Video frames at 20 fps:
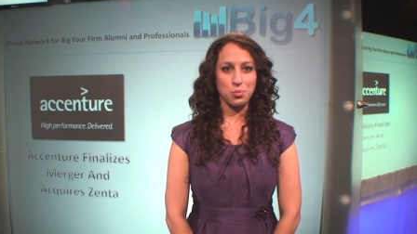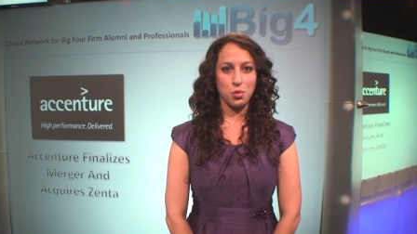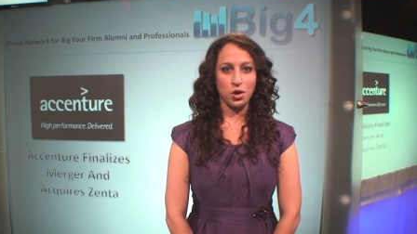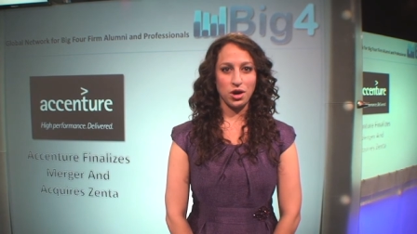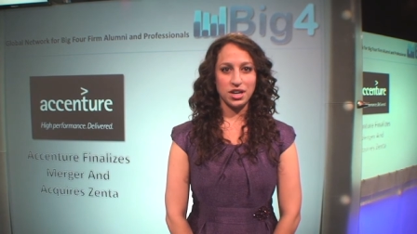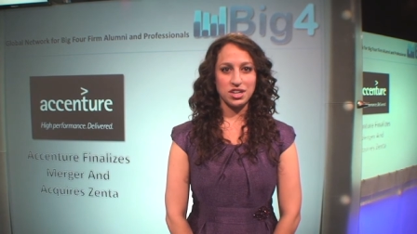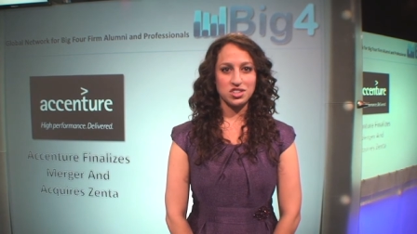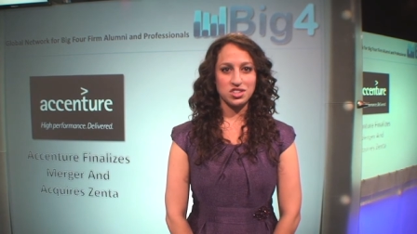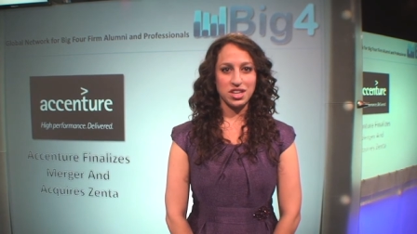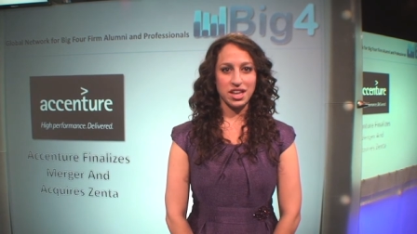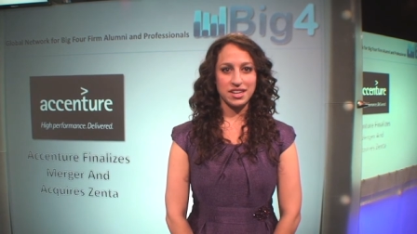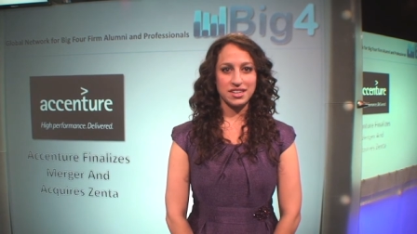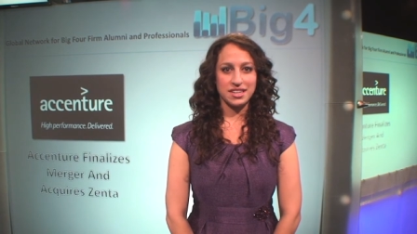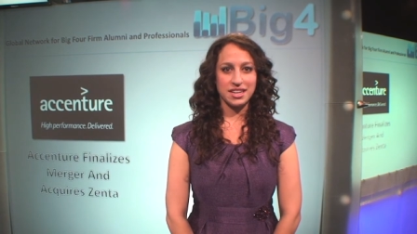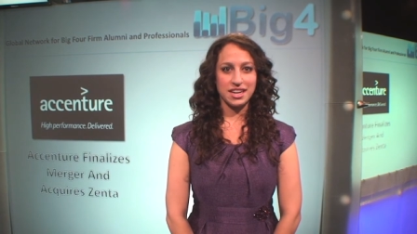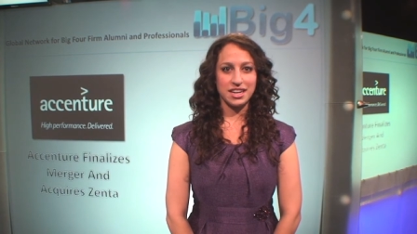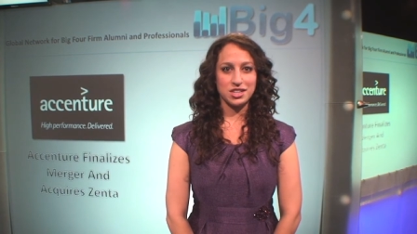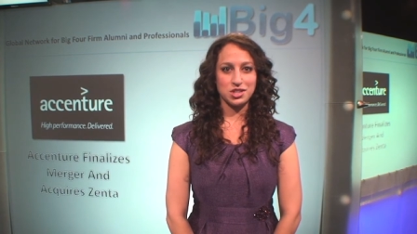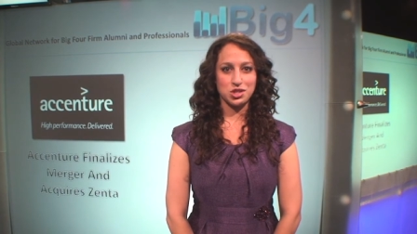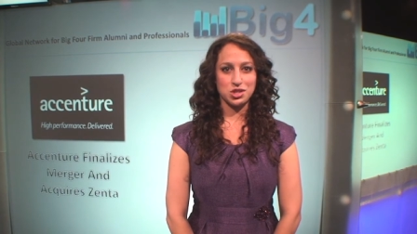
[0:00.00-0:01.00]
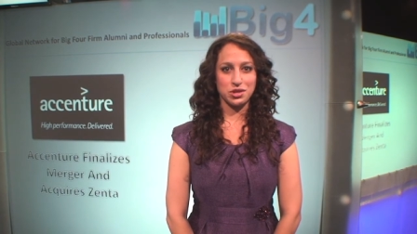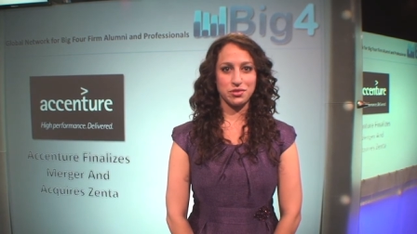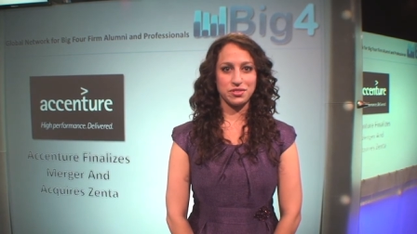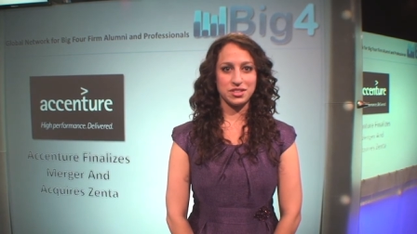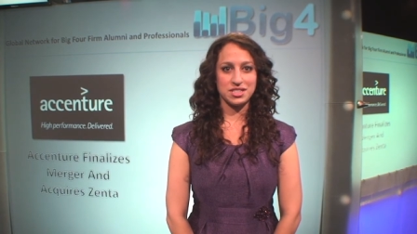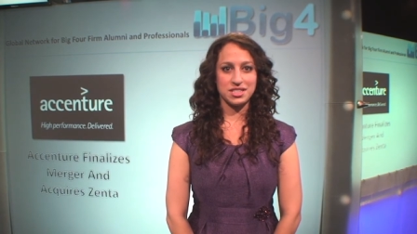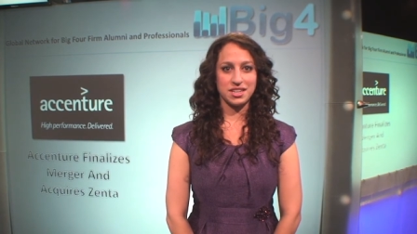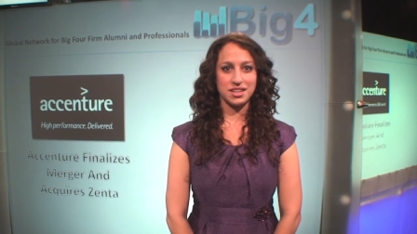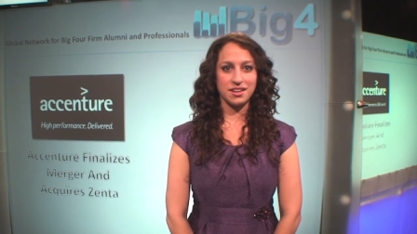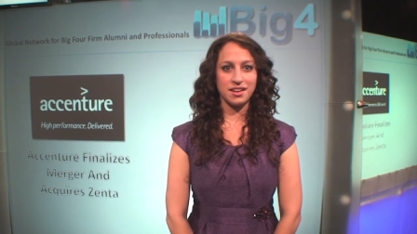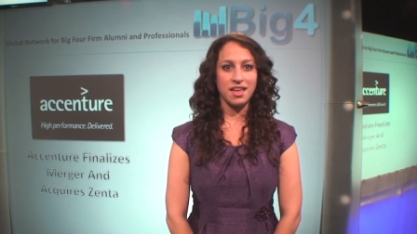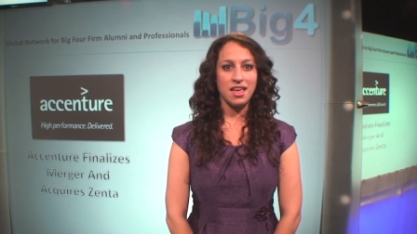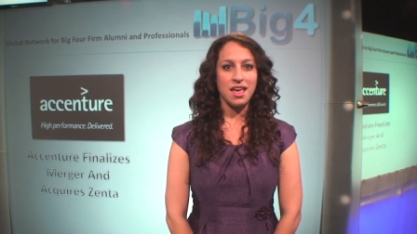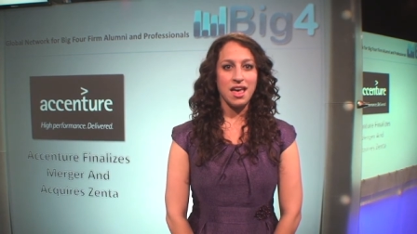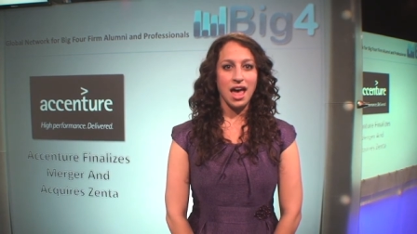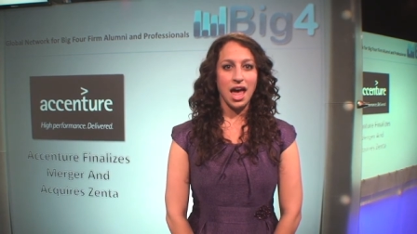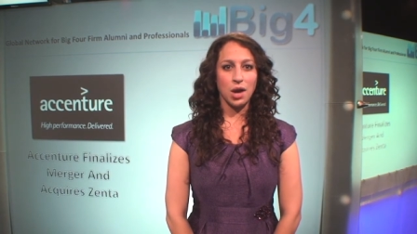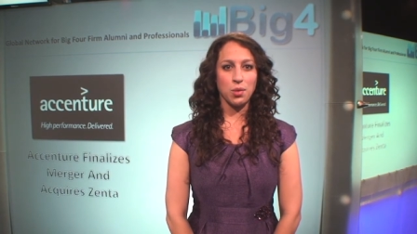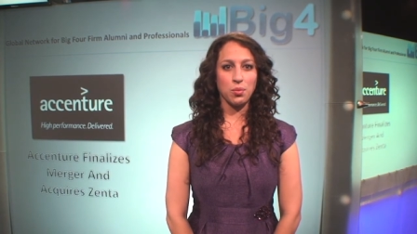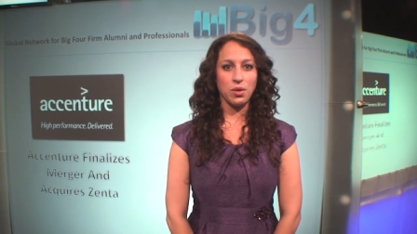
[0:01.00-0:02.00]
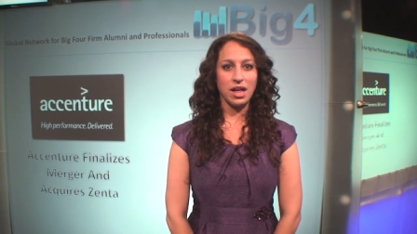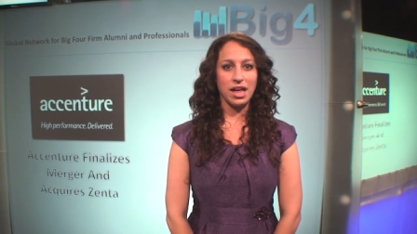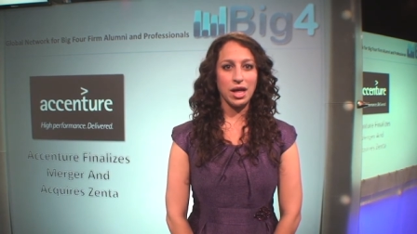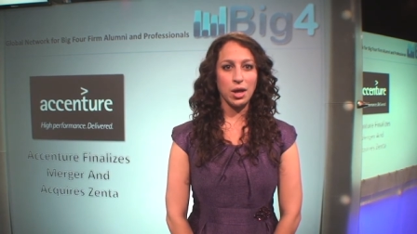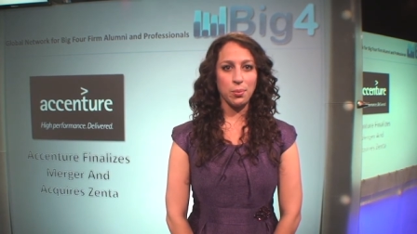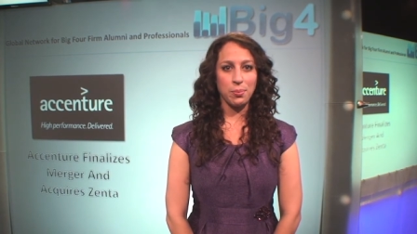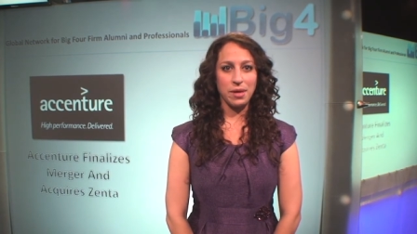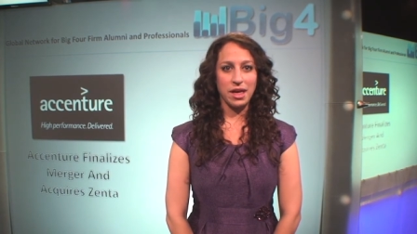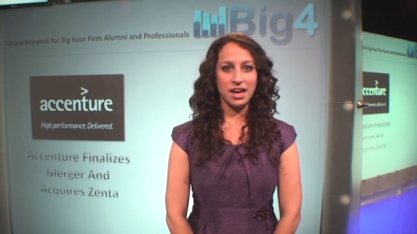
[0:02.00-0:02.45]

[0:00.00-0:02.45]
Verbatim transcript: mortgage lending and servicing and will help